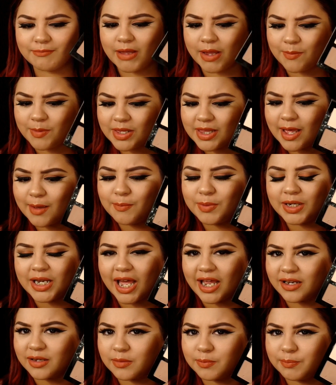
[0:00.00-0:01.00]
Maybe that
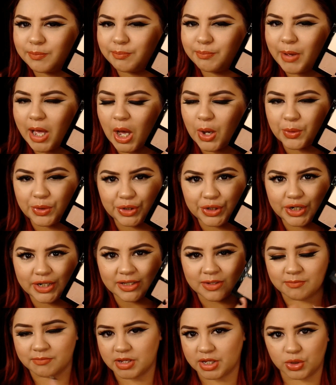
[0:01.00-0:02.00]
banana powder in
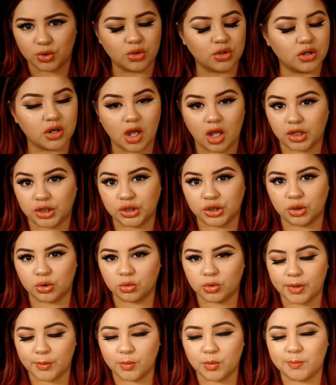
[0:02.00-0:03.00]
the middle, you
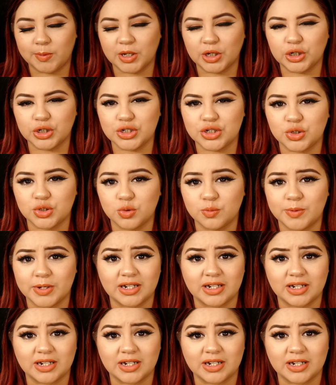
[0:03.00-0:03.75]
know, it would be a good dupe.